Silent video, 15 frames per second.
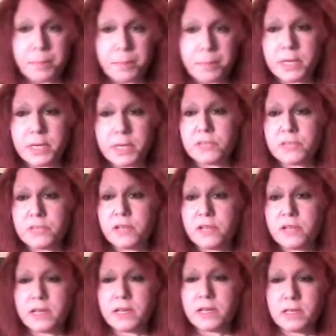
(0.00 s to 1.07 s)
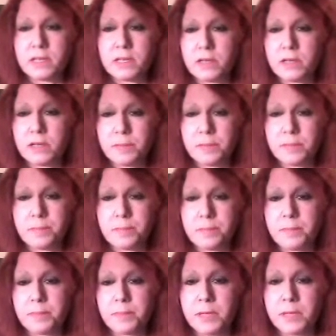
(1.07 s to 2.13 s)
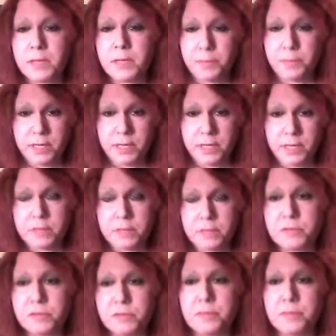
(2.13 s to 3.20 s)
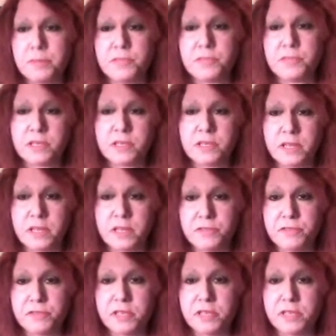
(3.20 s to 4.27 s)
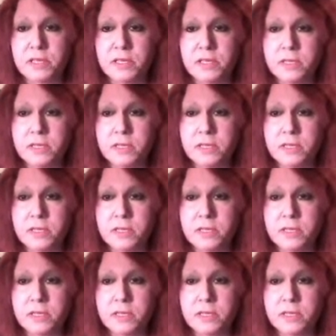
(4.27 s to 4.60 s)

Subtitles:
but inside it could be from gender envy.